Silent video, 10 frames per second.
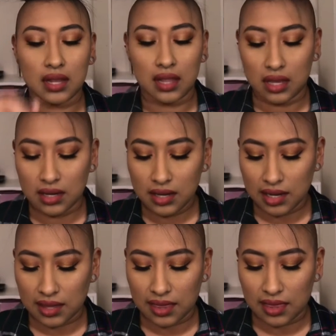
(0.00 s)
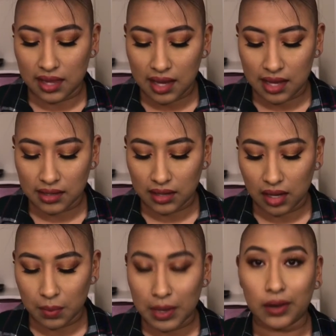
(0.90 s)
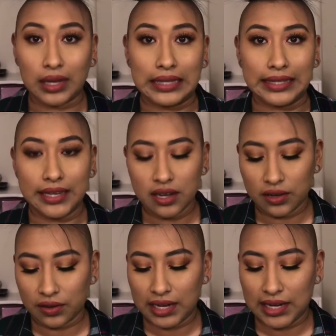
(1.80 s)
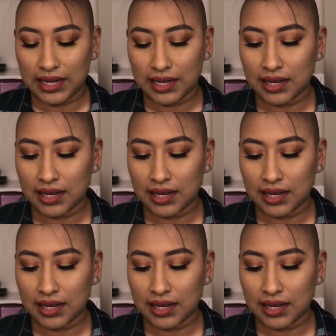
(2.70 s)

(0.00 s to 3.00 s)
Look at that. Talk about glittery.